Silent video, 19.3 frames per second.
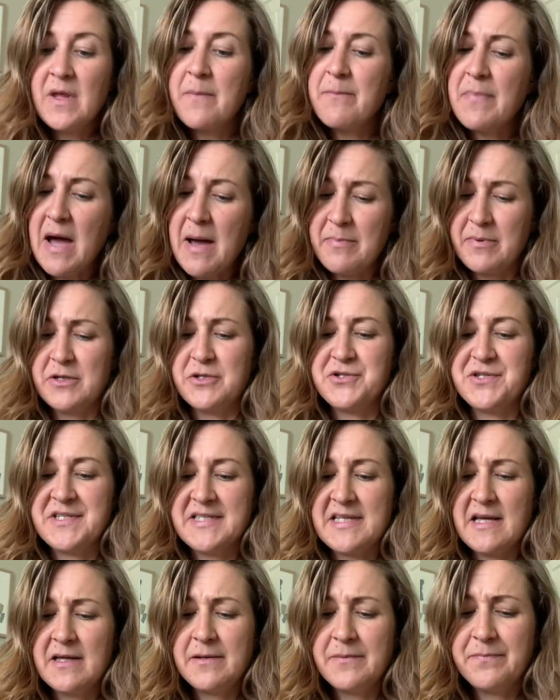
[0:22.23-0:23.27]
"Papa," she
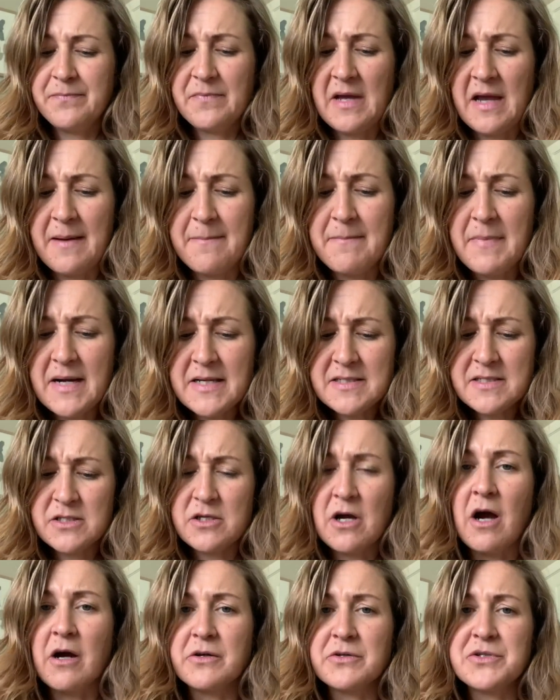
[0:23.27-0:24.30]
said, "I must
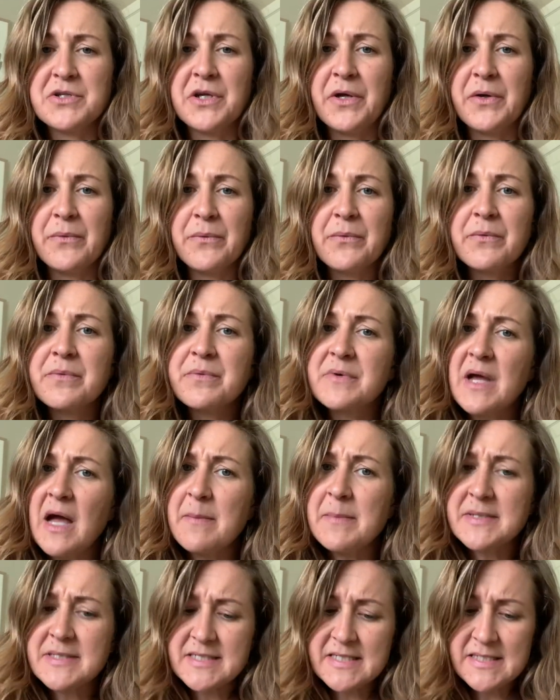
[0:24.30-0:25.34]
talk to you.
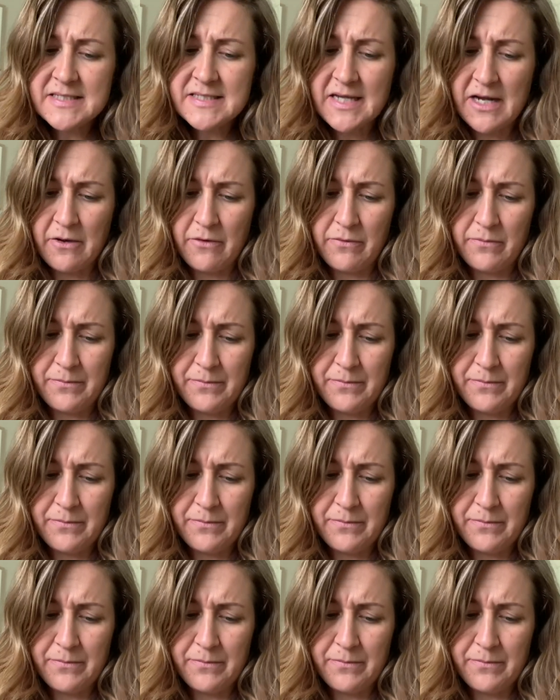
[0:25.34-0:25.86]
Come and sit down."